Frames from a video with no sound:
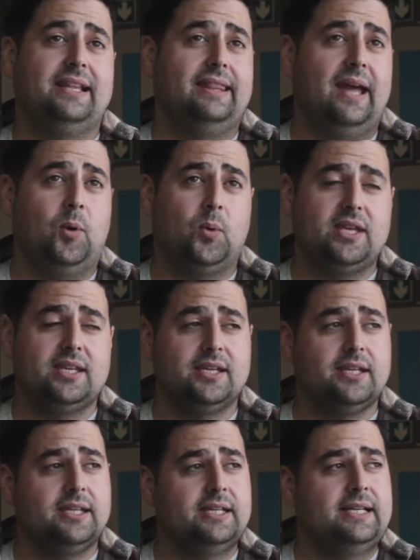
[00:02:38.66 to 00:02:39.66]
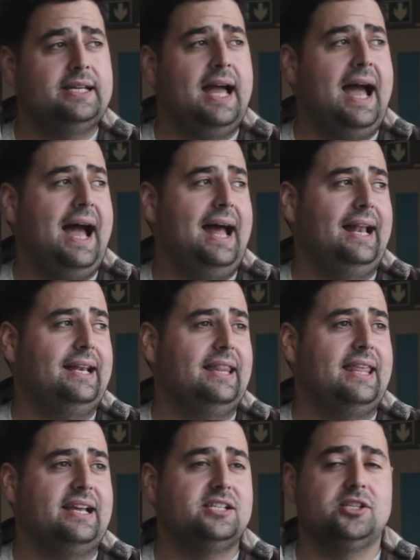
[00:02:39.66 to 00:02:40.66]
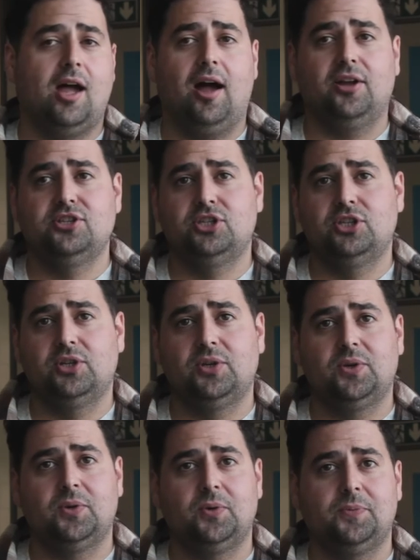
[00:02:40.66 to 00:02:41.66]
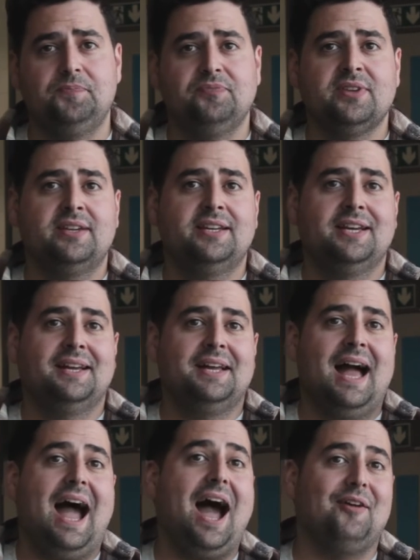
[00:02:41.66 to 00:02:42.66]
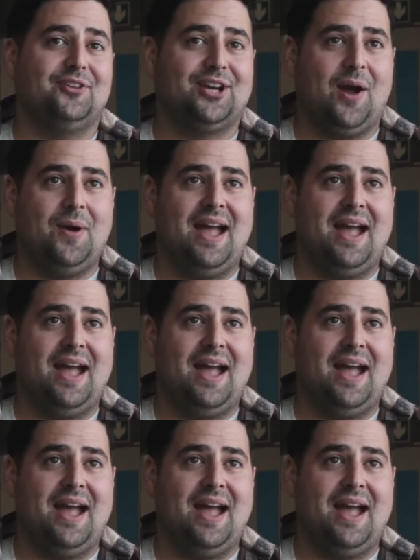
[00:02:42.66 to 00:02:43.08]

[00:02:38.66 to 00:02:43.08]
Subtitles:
in their week. And they start to have a go at